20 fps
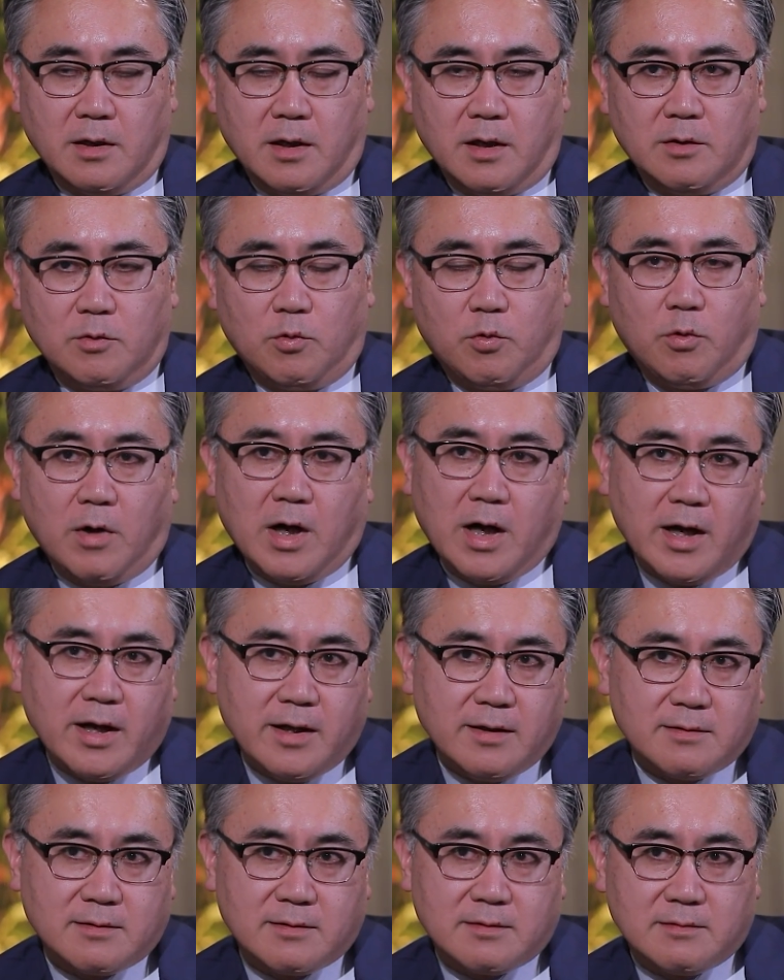And
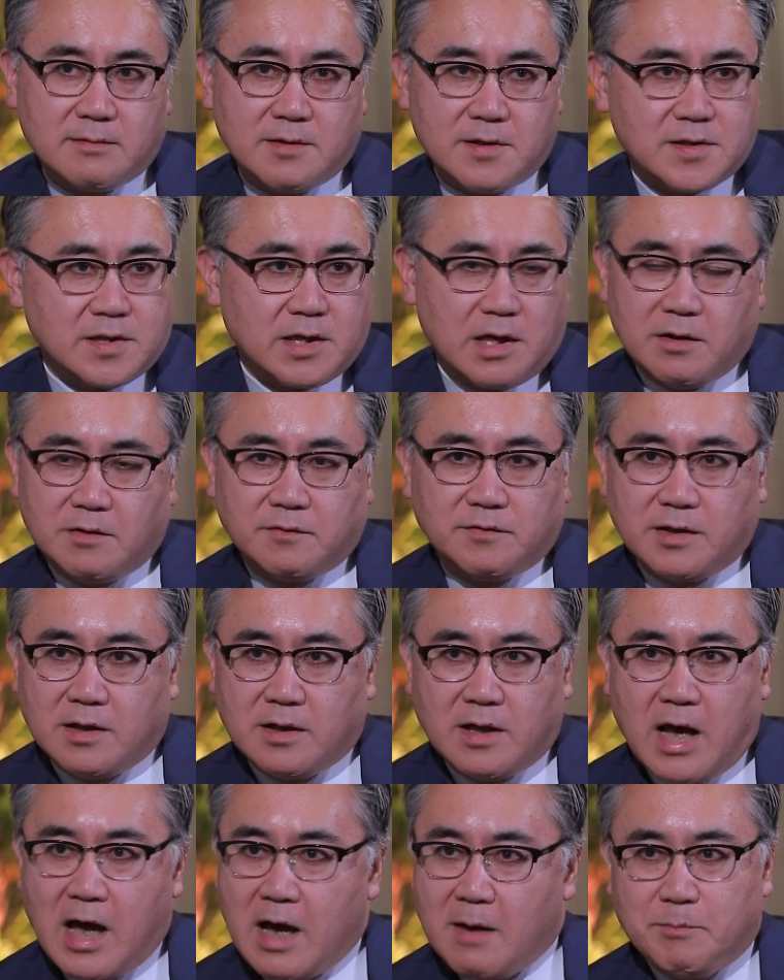why this kind of
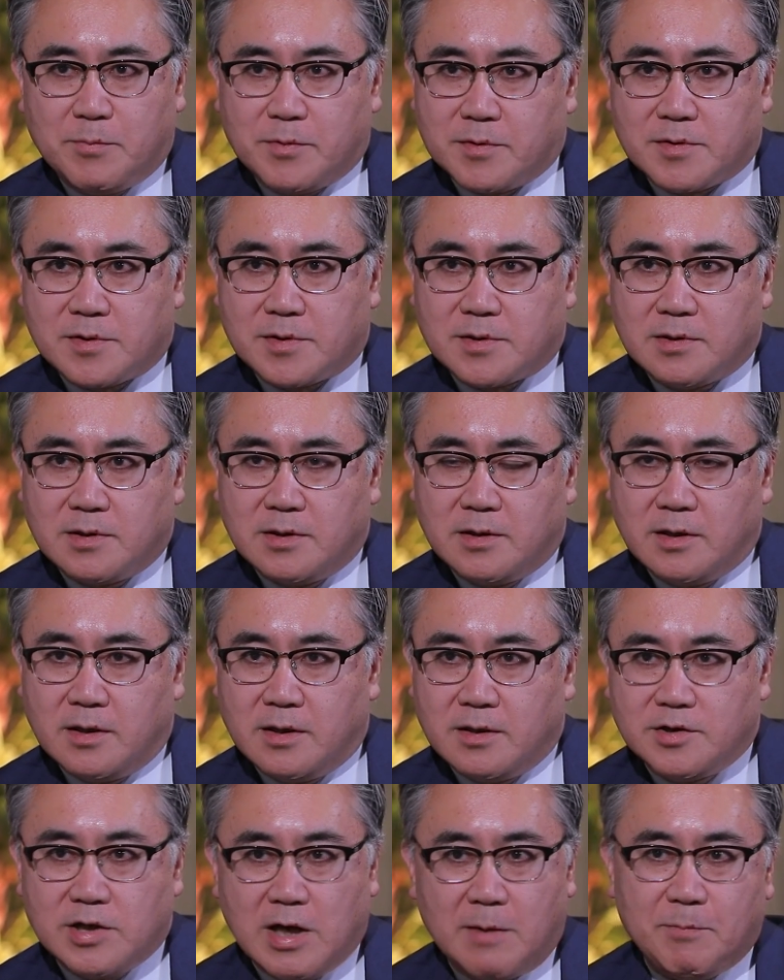thing happens,
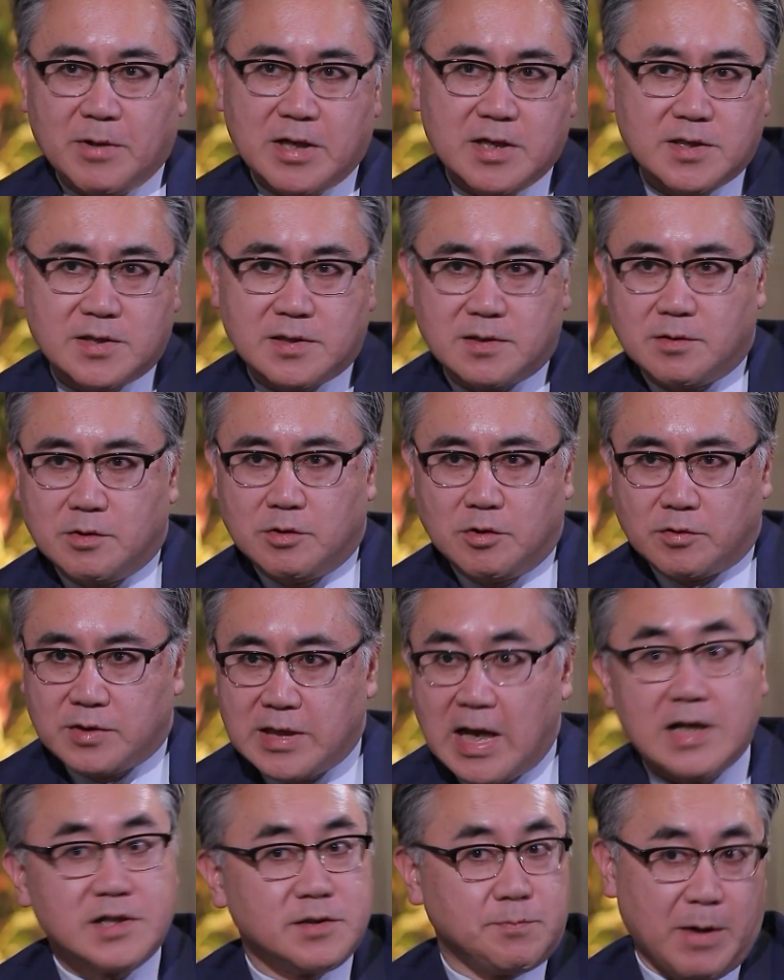Japanese you know,
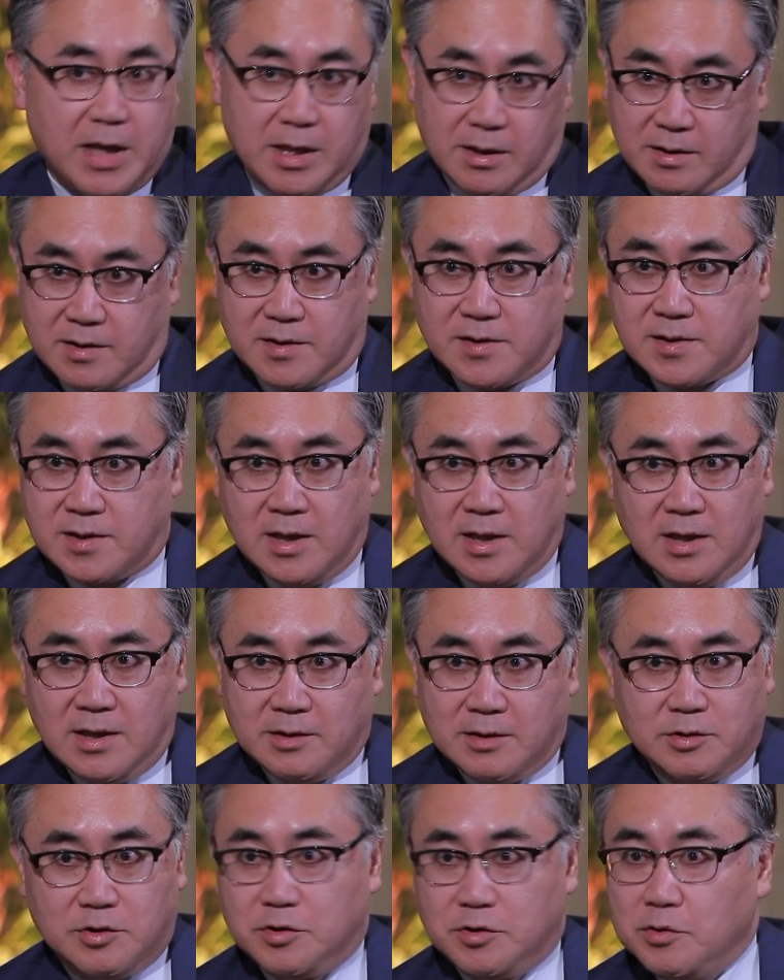taxpayers
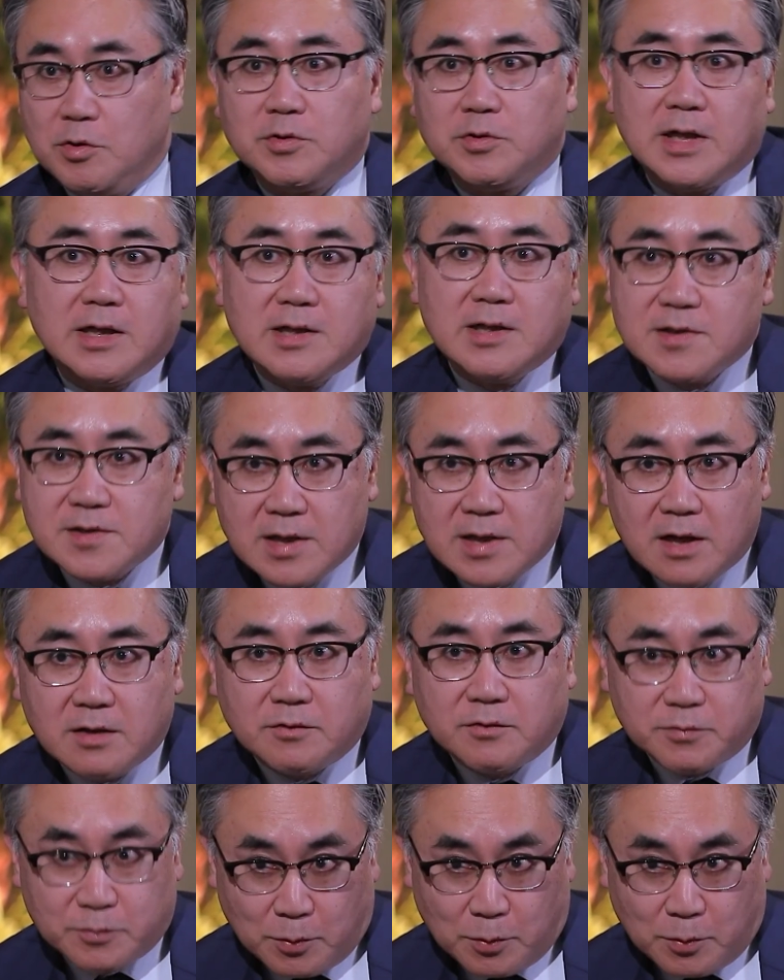do not understand, of